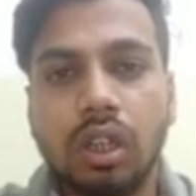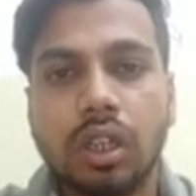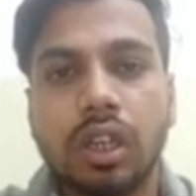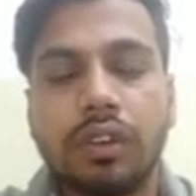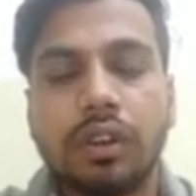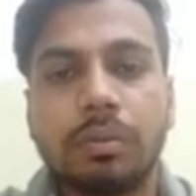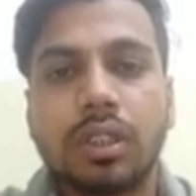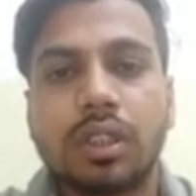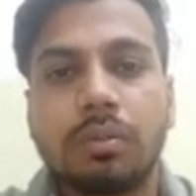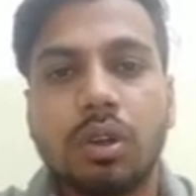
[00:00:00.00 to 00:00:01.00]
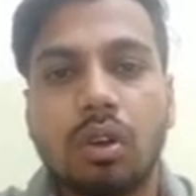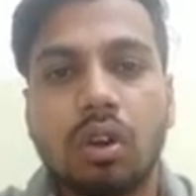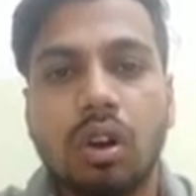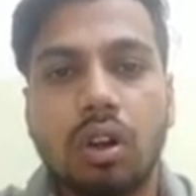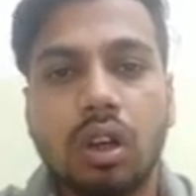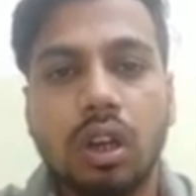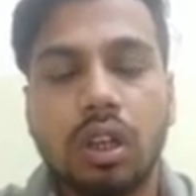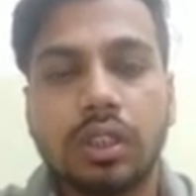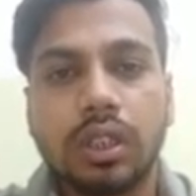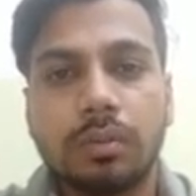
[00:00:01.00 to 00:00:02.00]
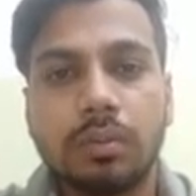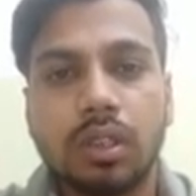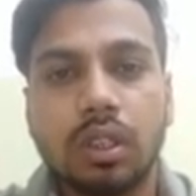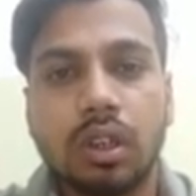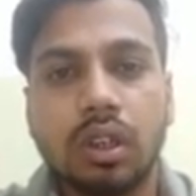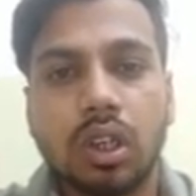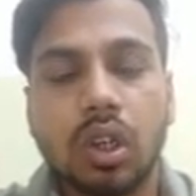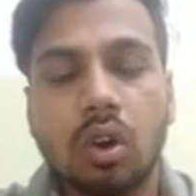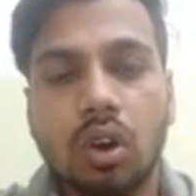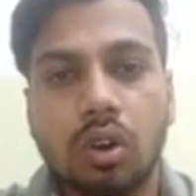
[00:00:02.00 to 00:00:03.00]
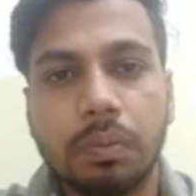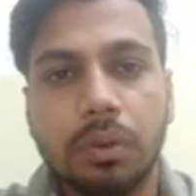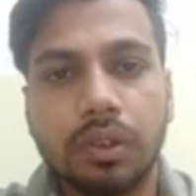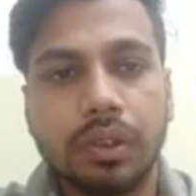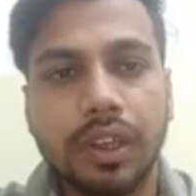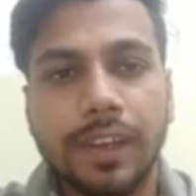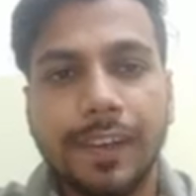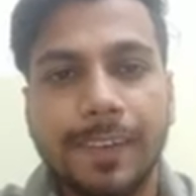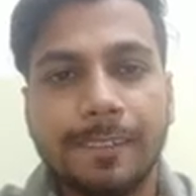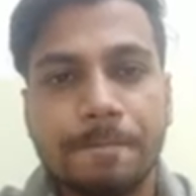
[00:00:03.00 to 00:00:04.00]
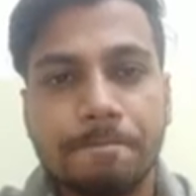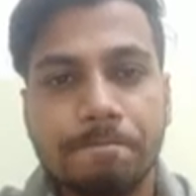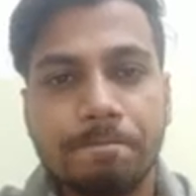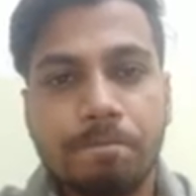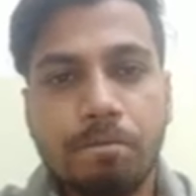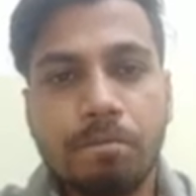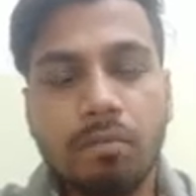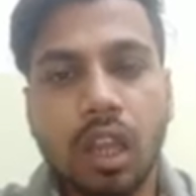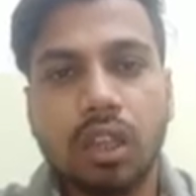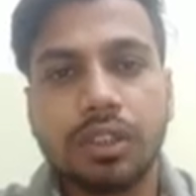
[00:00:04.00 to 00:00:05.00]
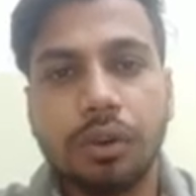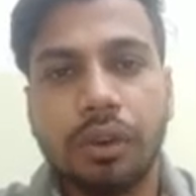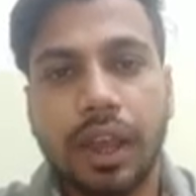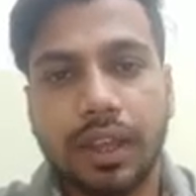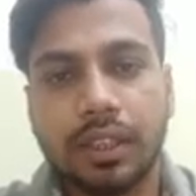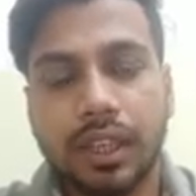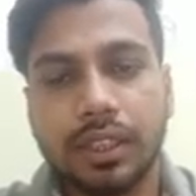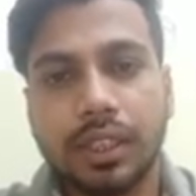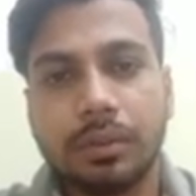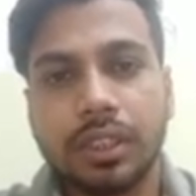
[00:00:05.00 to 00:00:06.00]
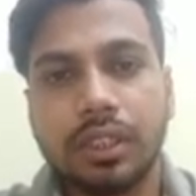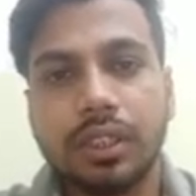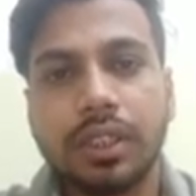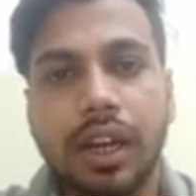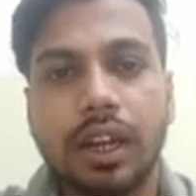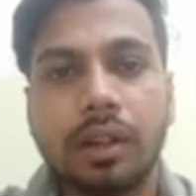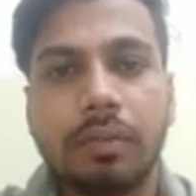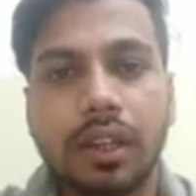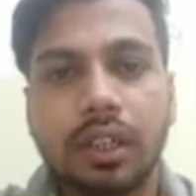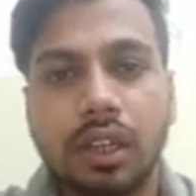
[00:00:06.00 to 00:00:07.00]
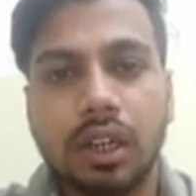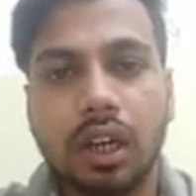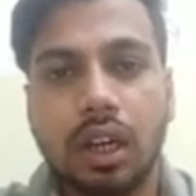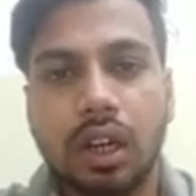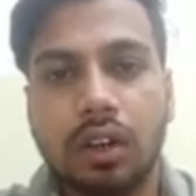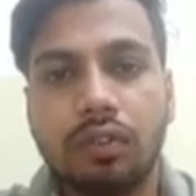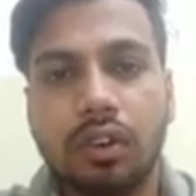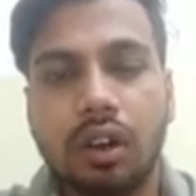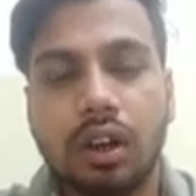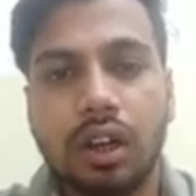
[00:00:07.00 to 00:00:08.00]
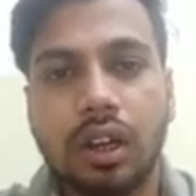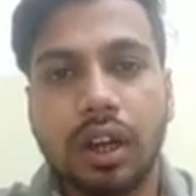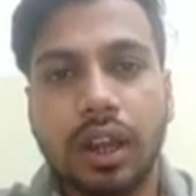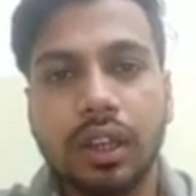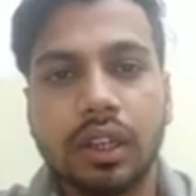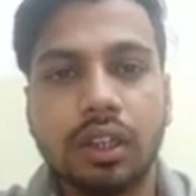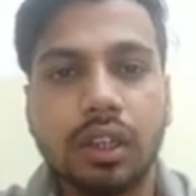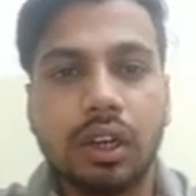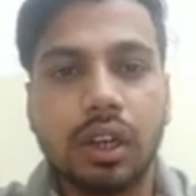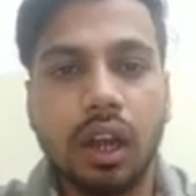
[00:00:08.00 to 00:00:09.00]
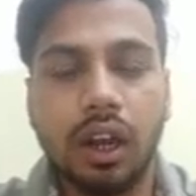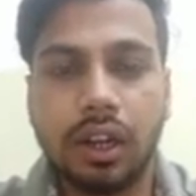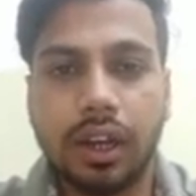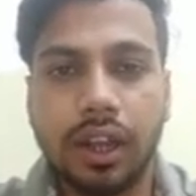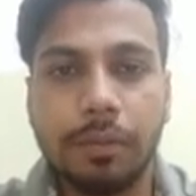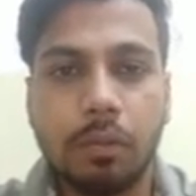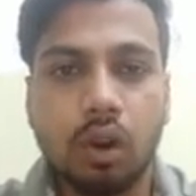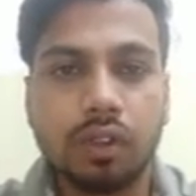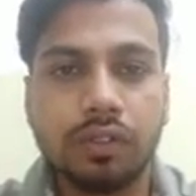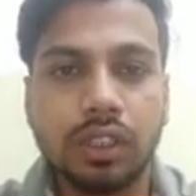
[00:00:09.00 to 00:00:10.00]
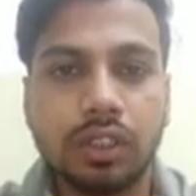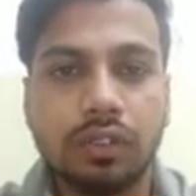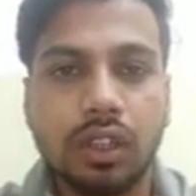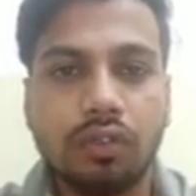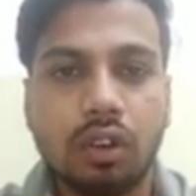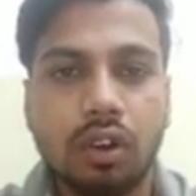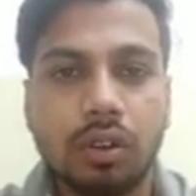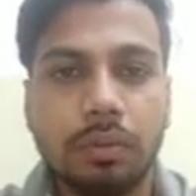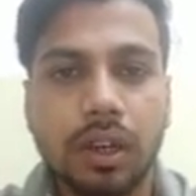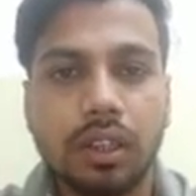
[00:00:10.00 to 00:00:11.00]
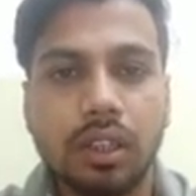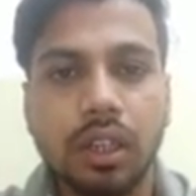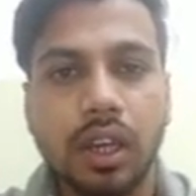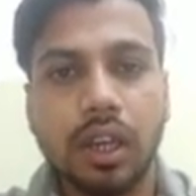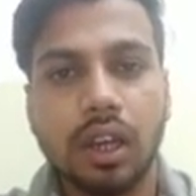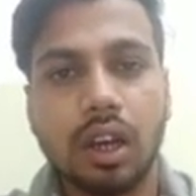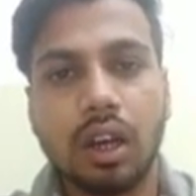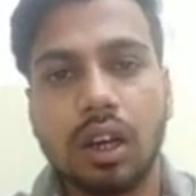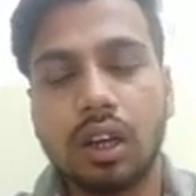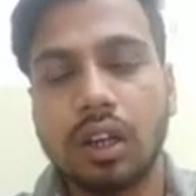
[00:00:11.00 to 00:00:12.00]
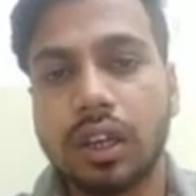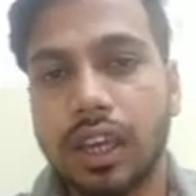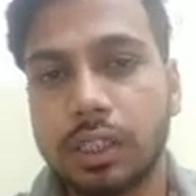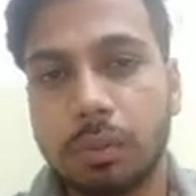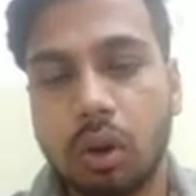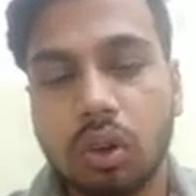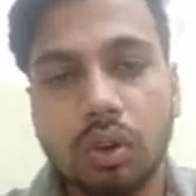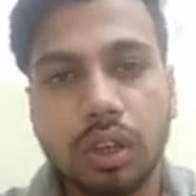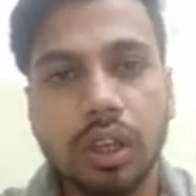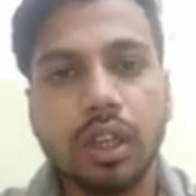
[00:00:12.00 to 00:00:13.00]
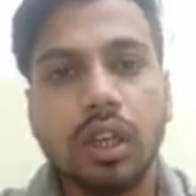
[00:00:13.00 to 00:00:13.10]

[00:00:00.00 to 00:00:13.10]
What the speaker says: giving me some wrong output. Okay, so exception is handled by the try block, which will followed by the catch block. Okay,